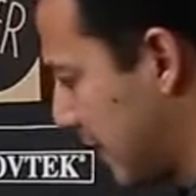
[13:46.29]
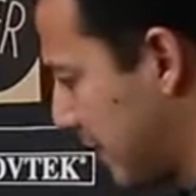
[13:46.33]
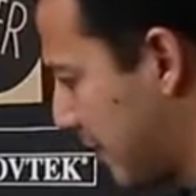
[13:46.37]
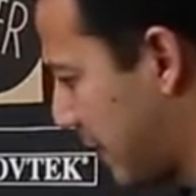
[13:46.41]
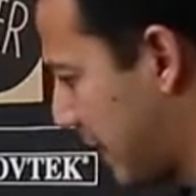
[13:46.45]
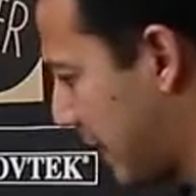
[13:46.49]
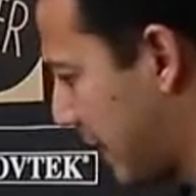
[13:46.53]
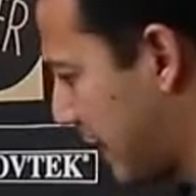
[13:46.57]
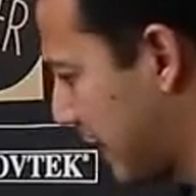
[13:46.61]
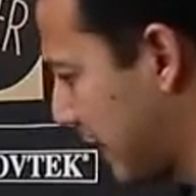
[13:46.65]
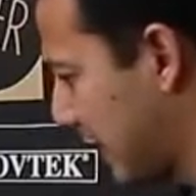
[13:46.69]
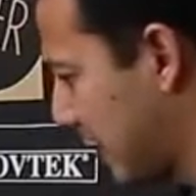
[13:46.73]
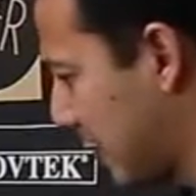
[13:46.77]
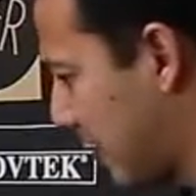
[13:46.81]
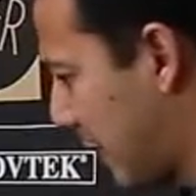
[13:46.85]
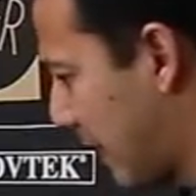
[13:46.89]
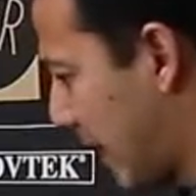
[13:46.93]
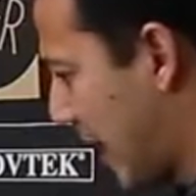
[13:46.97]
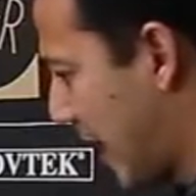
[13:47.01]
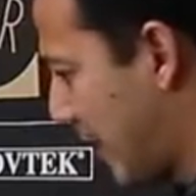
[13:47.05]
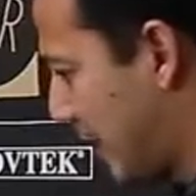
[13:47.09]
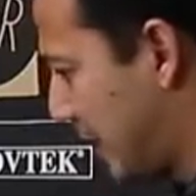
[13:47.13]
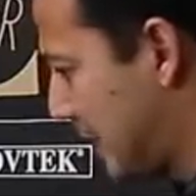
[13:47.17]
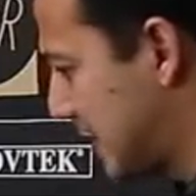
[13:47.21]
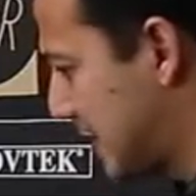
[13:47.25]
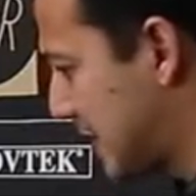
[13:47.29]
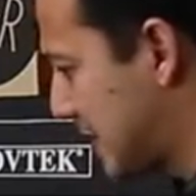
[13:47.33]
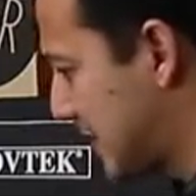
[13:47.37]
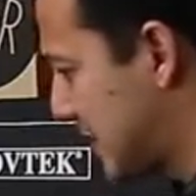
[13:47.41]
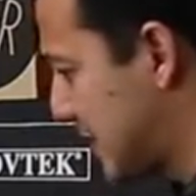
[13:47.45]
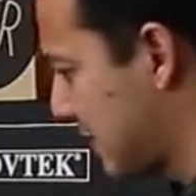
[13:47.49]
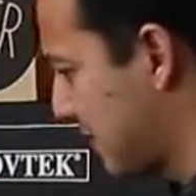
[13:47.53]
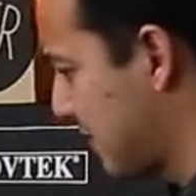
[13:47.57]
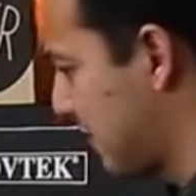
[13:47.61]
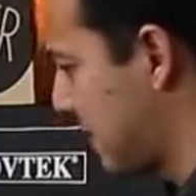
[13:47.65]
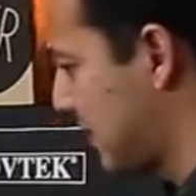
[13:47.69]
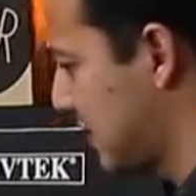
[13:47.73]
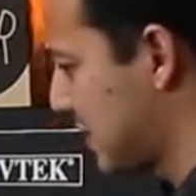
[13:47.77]
But I think what happens
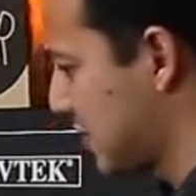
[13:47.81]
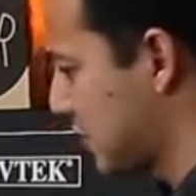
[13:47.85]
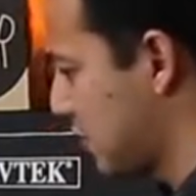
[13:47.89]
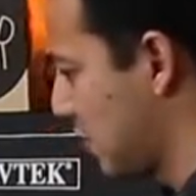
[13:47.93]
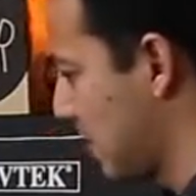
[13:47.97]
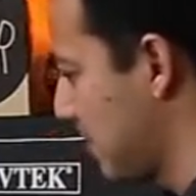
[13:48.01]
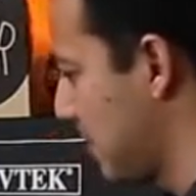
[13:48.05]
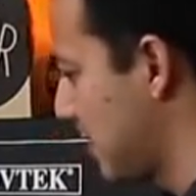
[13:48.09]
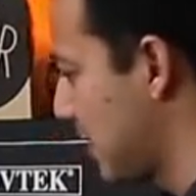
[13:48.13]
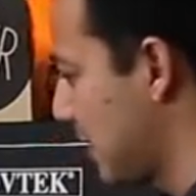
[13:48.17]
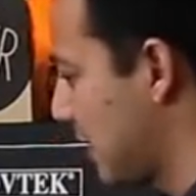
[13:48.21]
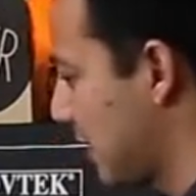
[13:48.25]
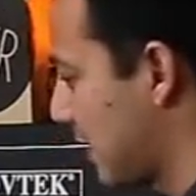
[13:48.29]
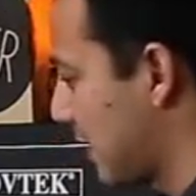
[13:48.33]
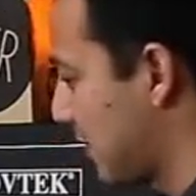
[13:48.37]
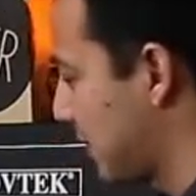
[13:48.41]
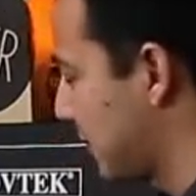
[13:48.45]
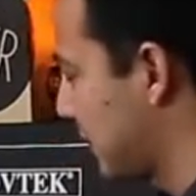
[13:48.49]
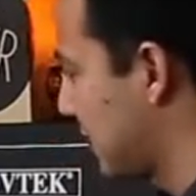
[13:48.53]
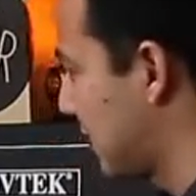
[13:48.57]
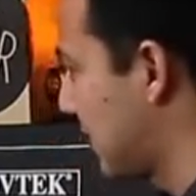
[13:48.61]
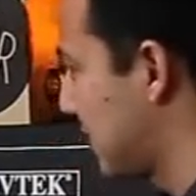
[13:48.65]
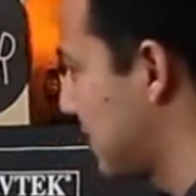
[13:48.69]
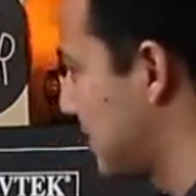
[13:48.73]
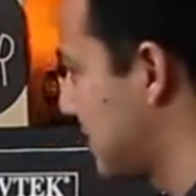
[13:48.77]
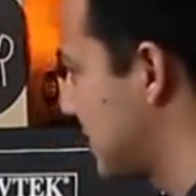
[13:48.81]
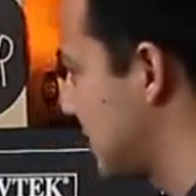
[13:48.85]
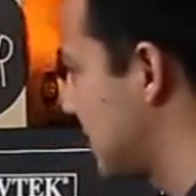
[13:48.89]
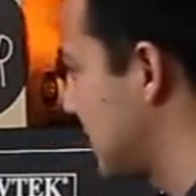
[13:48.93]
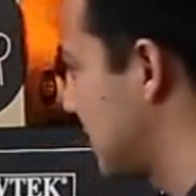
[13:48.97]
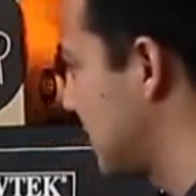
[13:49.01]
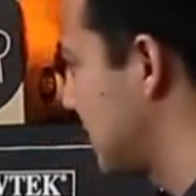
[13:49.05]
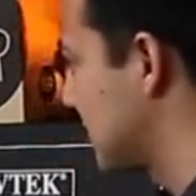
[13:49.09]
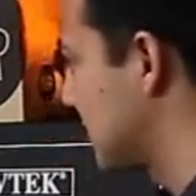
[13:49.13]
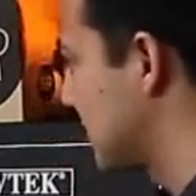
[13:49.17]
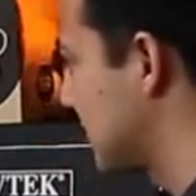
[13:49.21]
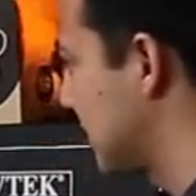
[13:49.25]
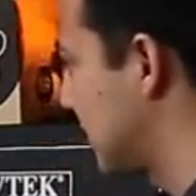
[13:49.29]
is if you stream it enough times, you
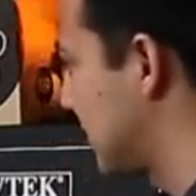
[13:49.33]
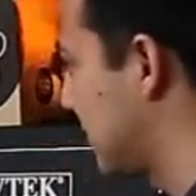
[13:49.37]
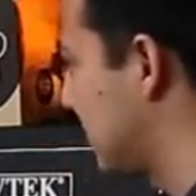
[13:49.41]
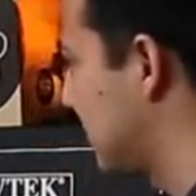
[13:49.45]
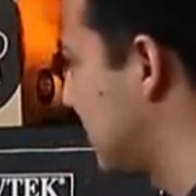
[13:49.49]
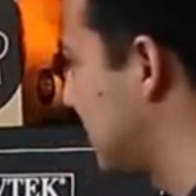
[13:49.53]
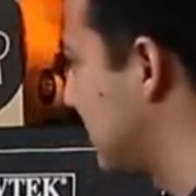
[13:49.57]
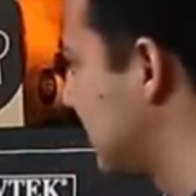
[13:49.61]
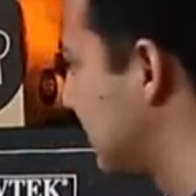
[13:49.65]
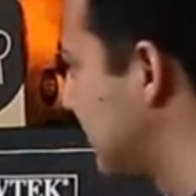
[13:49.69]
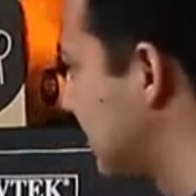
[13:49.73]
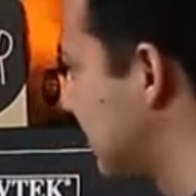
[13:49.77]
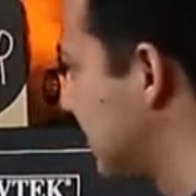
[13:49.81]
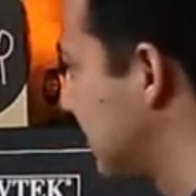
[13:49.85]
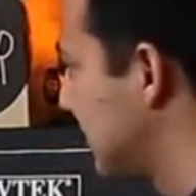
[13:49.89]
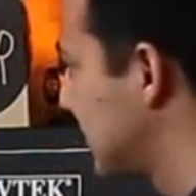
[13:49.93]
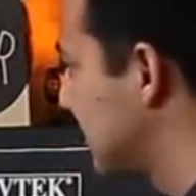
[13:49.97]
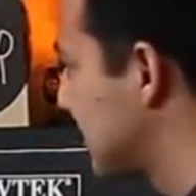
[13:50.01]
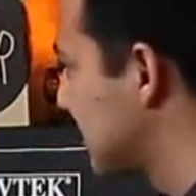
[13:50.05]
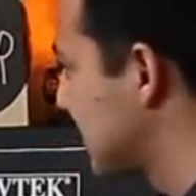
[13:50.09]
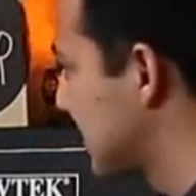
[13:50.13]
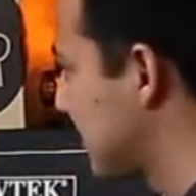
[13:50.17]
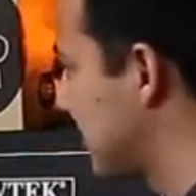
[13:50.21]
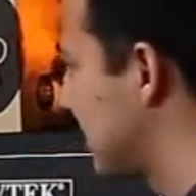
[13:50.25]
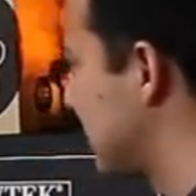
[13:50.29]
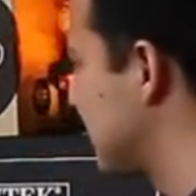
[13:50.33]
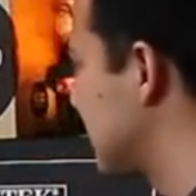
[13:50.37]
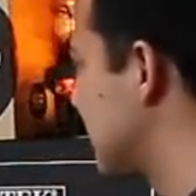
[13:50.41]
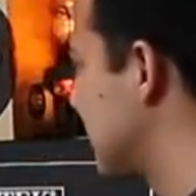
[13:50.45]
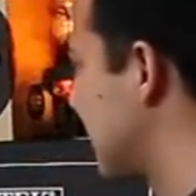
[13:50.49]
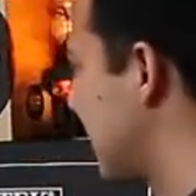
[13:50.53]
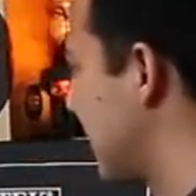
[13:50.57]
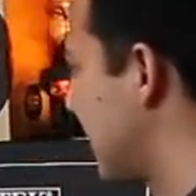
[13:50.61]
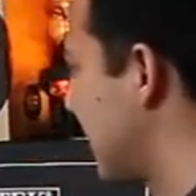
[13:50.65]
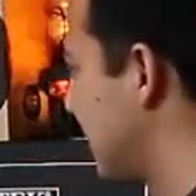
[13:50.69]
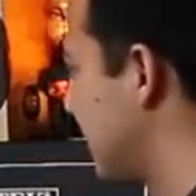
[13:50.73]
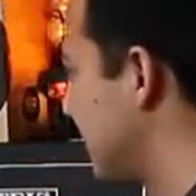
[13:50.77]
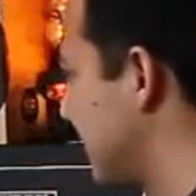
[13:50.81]
can tell someone
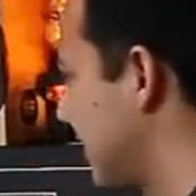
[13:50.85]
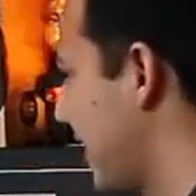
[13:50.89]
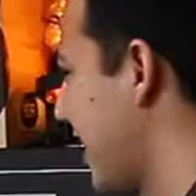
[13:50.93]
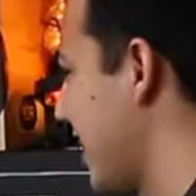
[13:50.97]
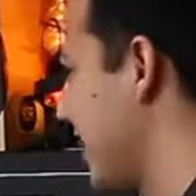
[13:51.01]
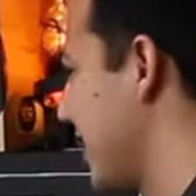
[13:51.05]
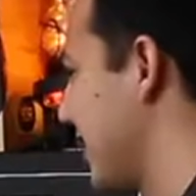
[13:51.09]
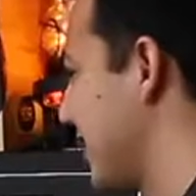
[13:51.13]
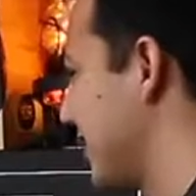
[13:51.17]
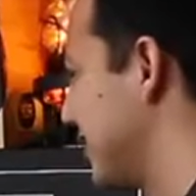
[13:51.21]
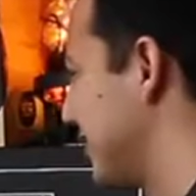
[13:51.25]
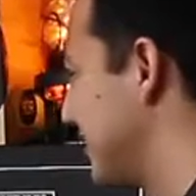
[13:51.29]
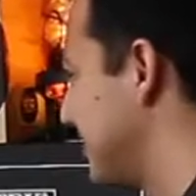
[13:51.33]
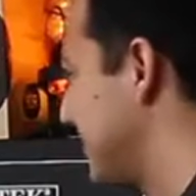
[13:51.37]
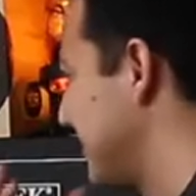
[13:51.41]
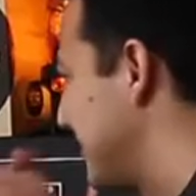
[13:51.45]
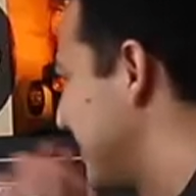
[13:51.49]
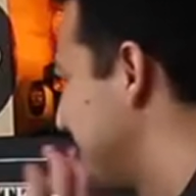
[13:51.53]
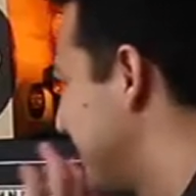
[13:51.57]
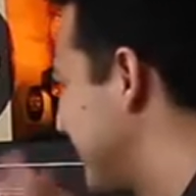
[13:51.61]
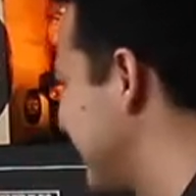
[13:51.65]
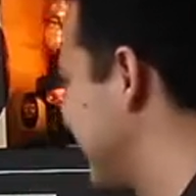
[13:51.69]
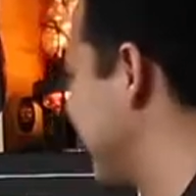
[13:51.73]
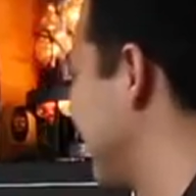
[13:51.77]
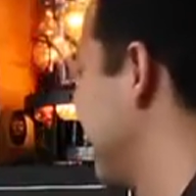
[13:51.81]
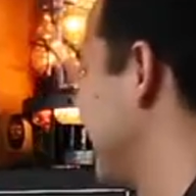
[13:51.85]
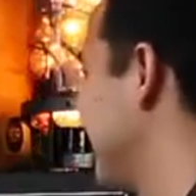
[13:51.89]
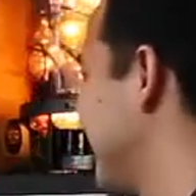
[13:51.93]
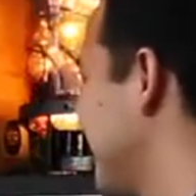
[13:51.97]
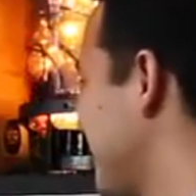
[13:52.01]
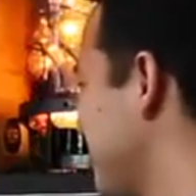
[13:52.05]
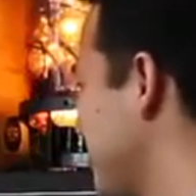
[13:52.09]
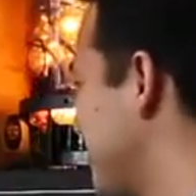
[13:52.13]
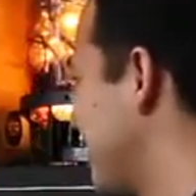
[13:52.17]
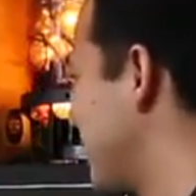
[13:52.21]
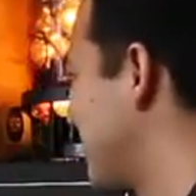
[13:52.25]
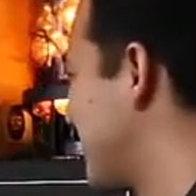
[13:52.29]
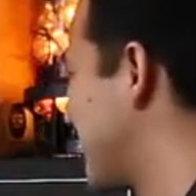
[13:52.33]
to, hey,
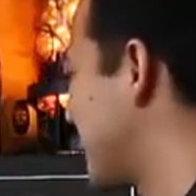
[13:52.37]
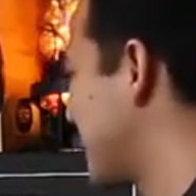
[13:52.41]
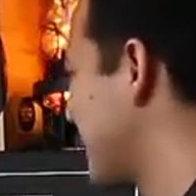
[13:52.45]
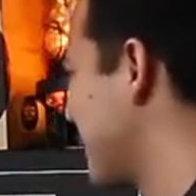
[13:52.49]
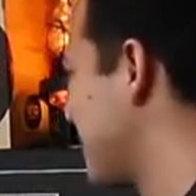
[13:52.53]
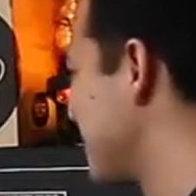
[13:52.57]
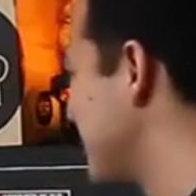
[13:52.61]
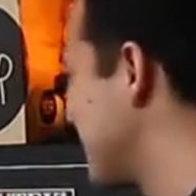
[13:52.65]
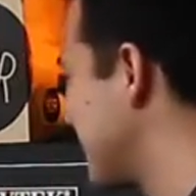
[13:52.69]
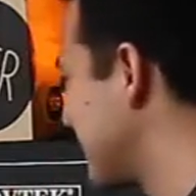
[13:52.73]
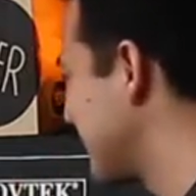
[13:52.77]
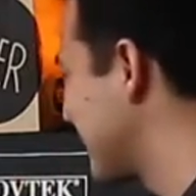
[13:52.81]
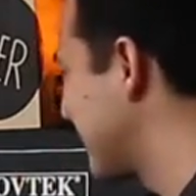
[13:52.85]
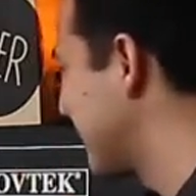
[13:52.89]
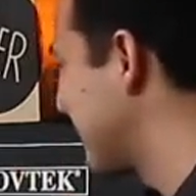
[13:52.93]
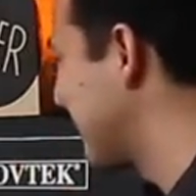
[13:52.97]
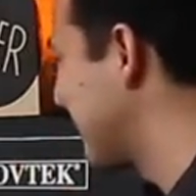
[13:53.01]
purchase our music